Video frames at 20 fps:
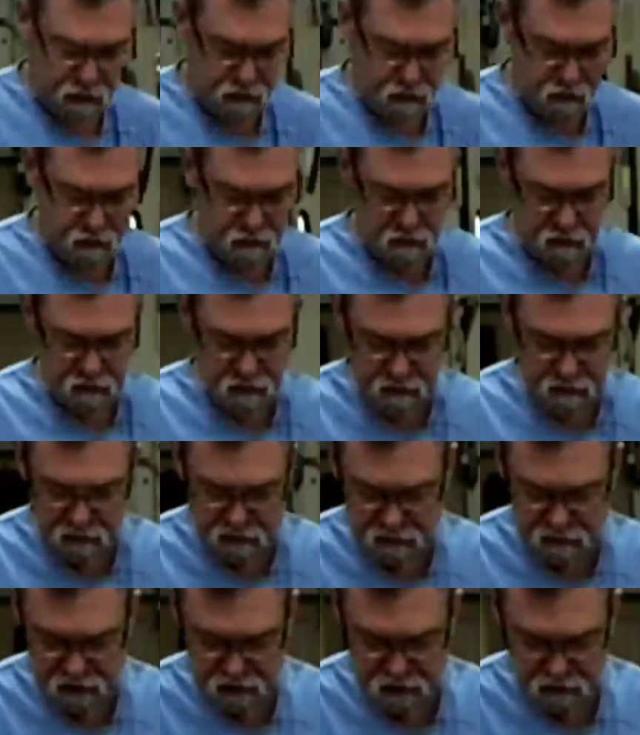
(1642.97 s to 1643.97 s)
And just
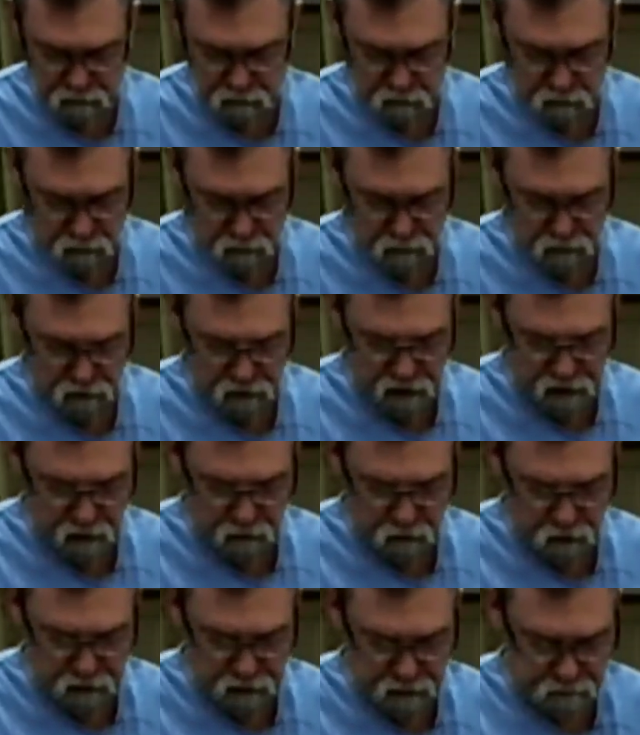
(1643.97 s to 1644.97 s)
a touch more
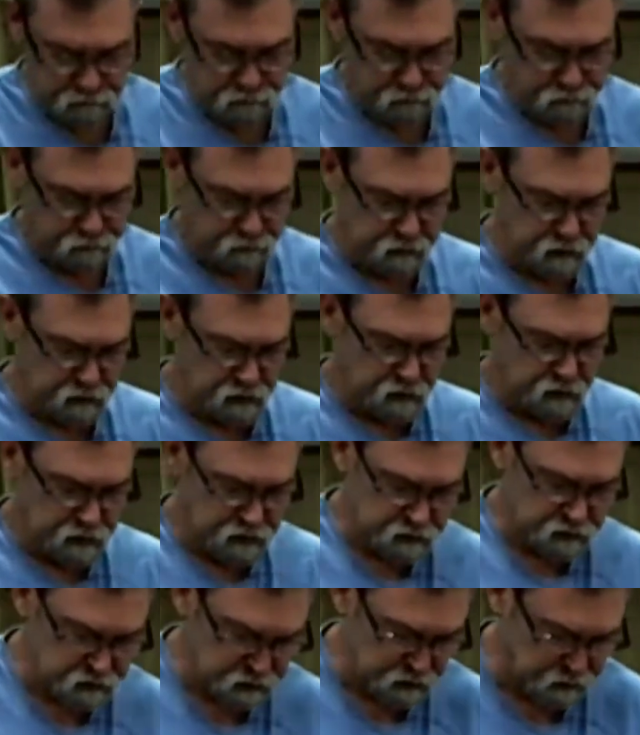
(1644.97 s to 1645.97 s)
that way
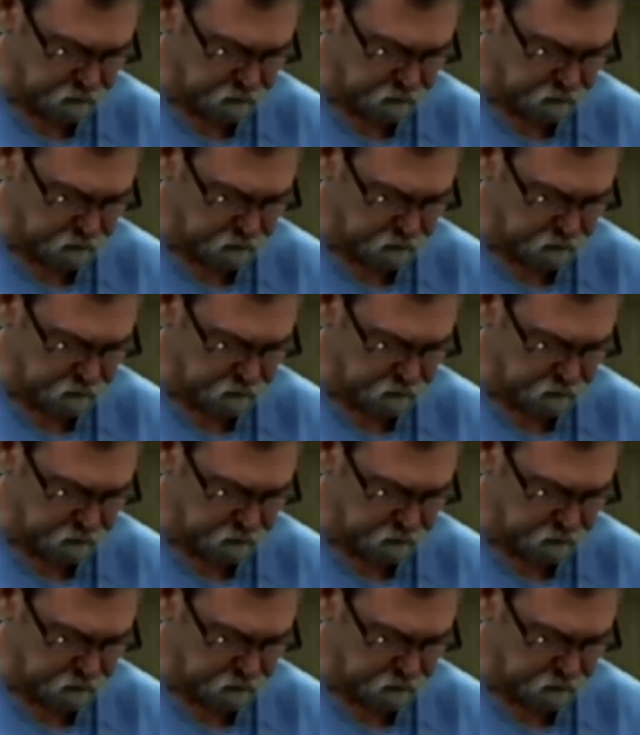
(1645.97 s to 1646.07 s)
and